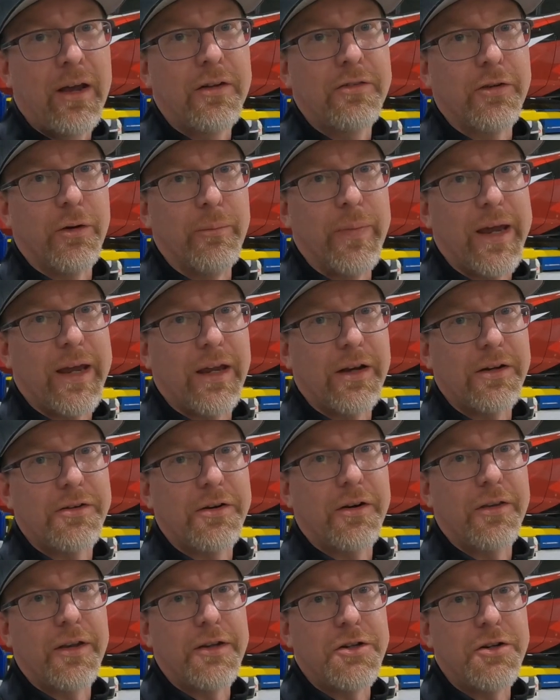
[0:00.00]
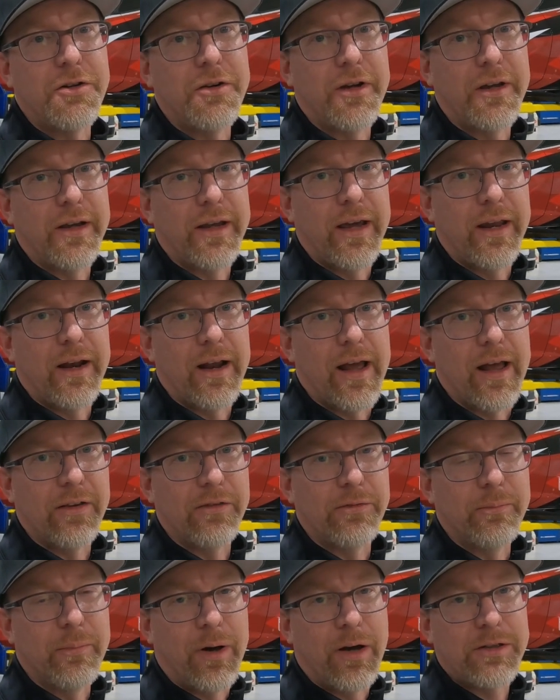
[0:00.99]
So making sure that you can get
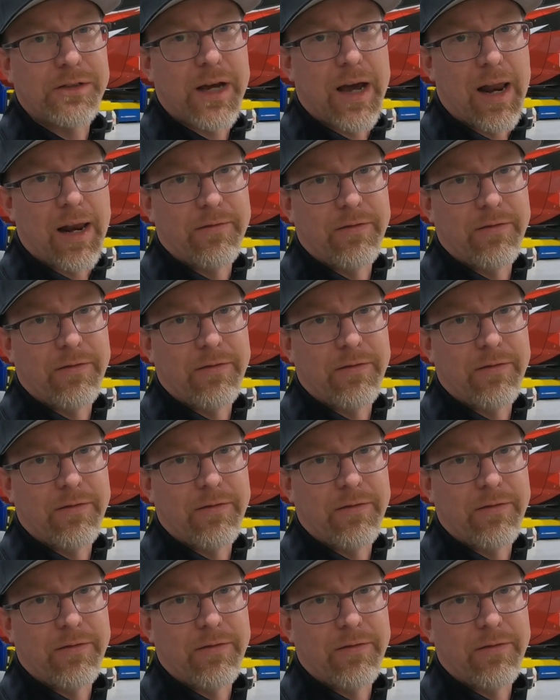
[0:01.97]
as much out